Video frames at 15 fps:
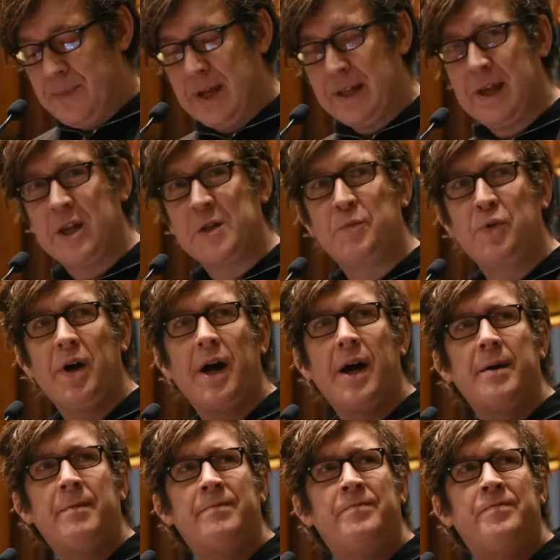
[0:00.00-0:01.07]
And let us
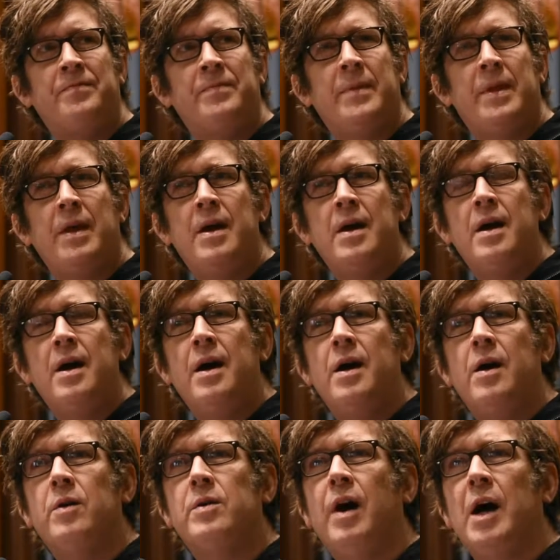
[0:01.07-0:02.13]
pray.
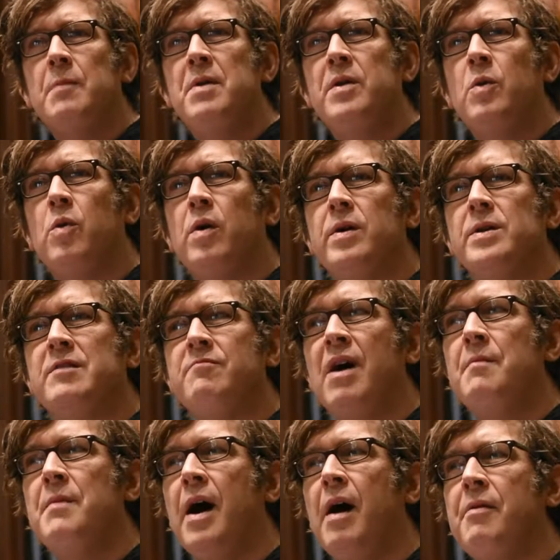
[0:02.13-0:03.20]
O God, may the words of
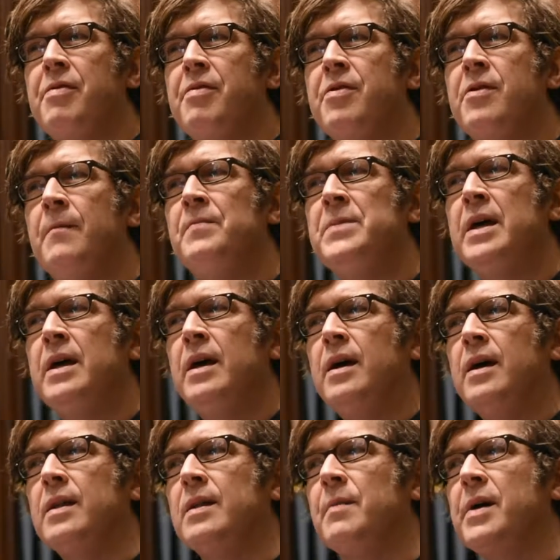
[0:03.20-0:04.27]
my mouth
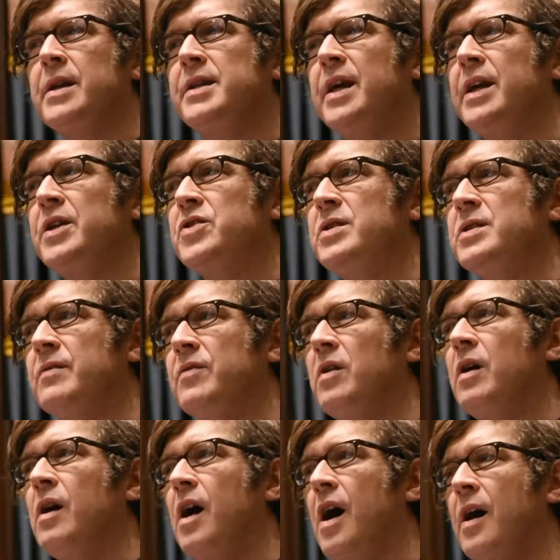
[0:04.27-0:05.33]
and the meditations of
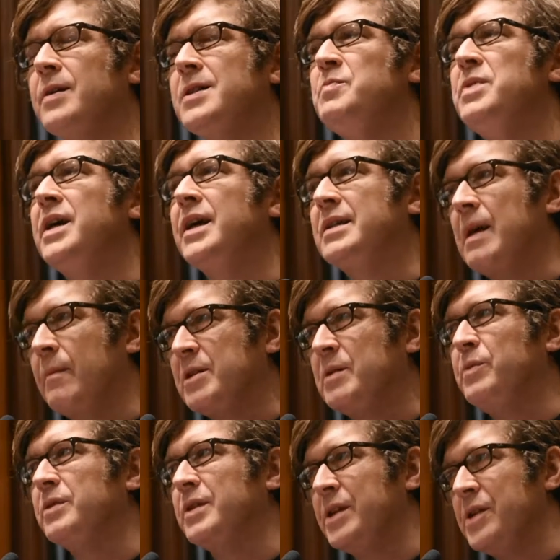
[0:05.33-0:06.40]
all our hearts be
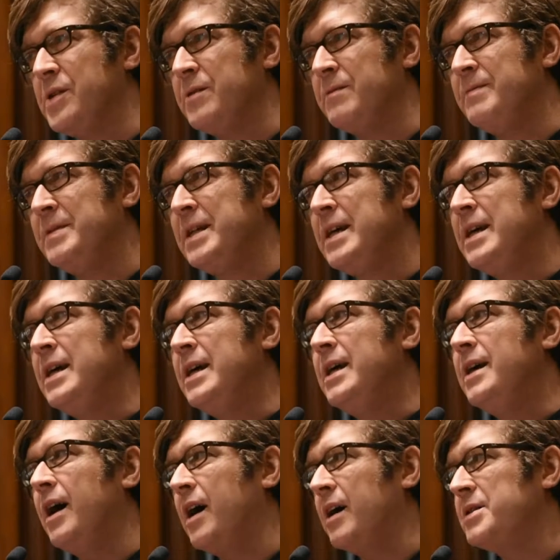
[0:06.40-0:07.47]
acceptable to you,
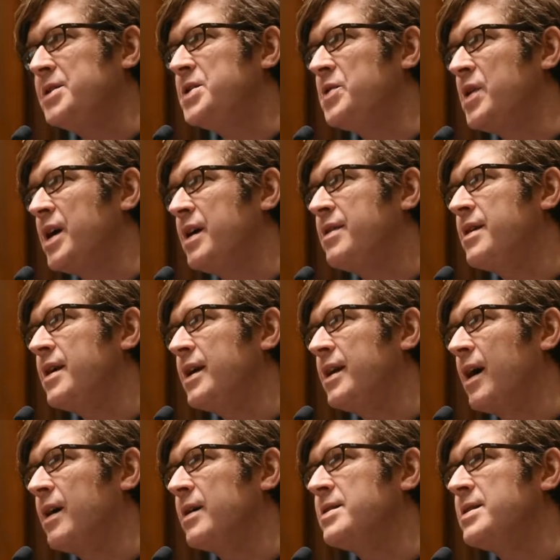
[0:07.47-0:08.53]
our strength
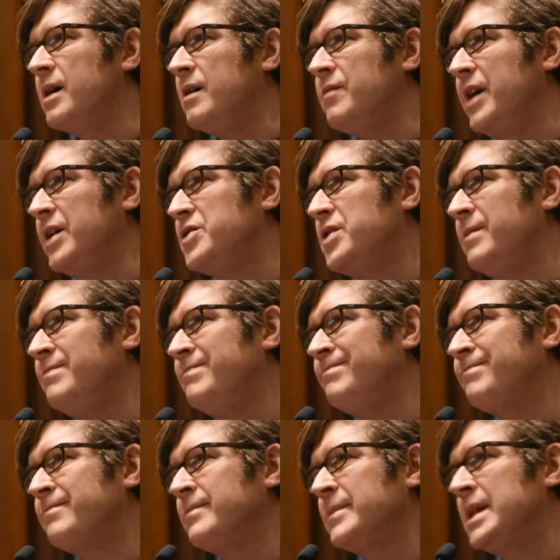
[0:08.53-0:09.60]
and our salvation.
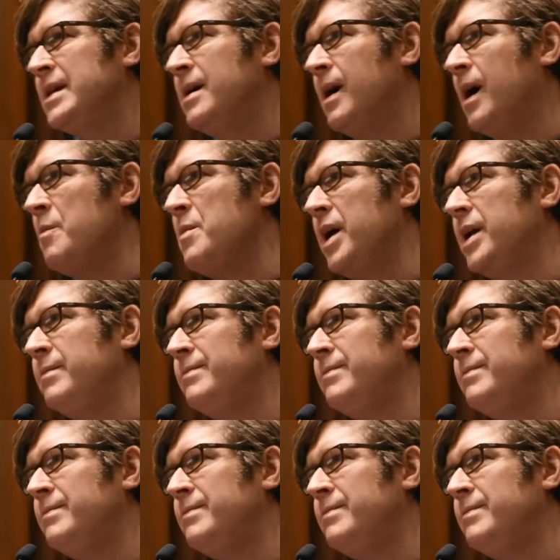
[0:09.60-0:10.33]
Amen.